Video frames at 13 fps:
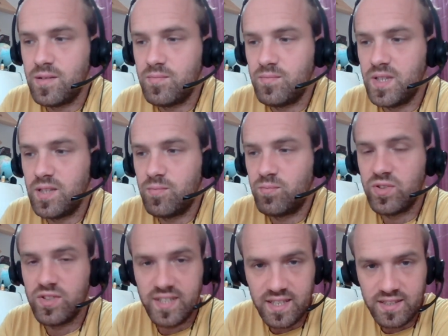being
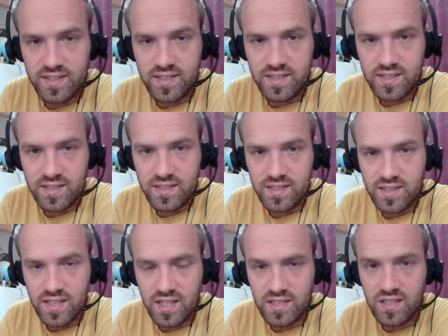protected
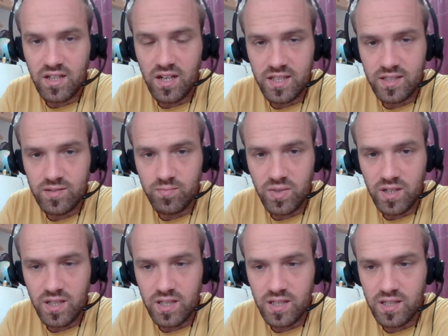and guided
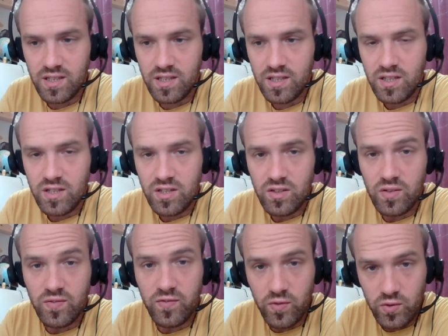by the
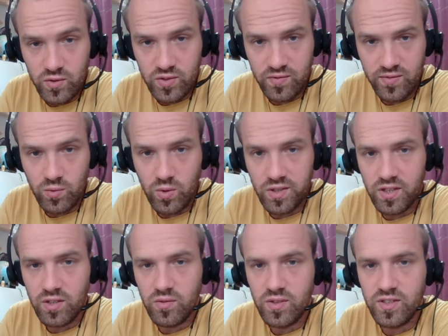force of the one
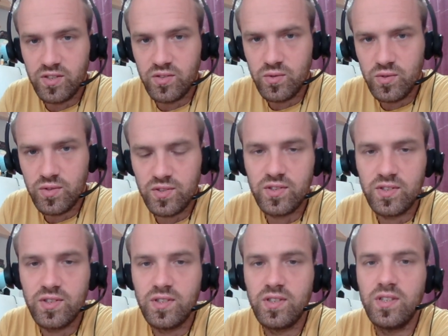and only
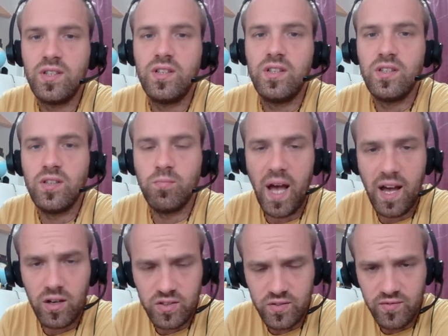source, the
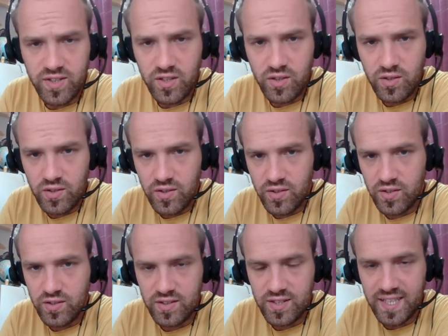powers of the earth,
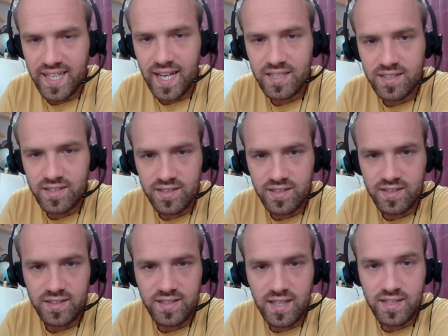the
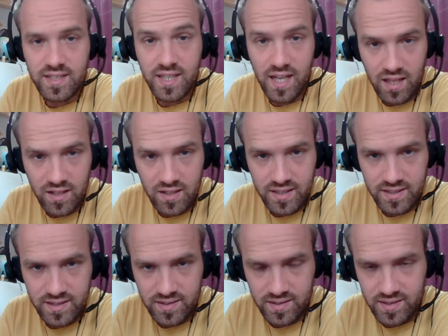ancestors and the
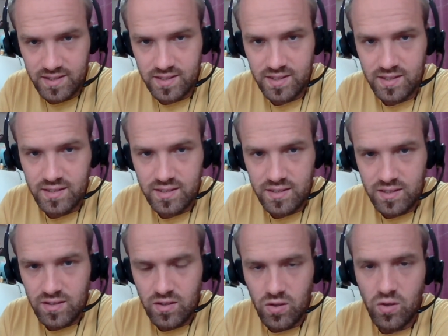allies
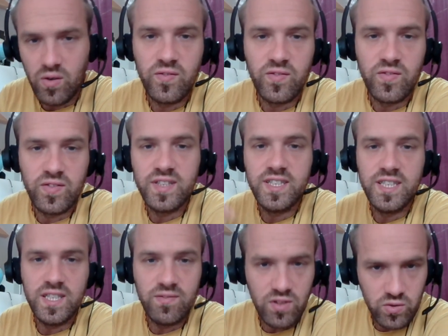of
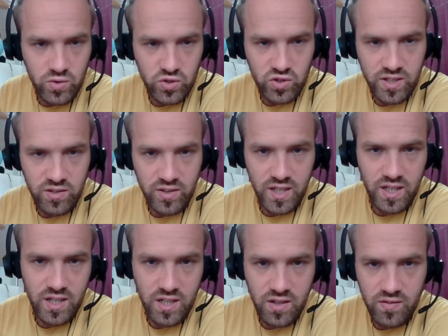the evolutionary
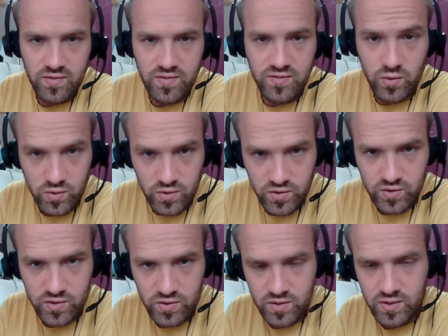
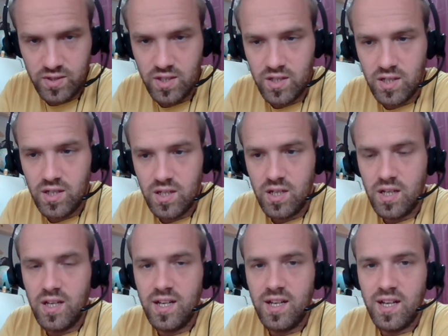force.
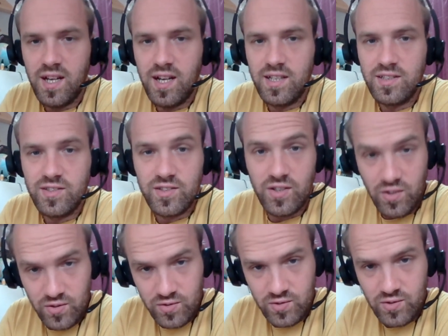And
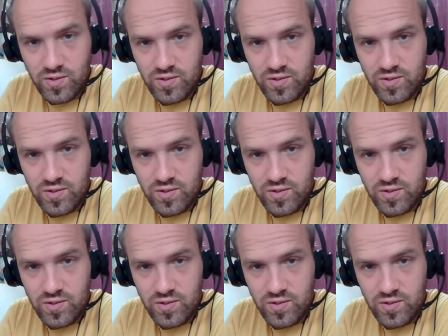so,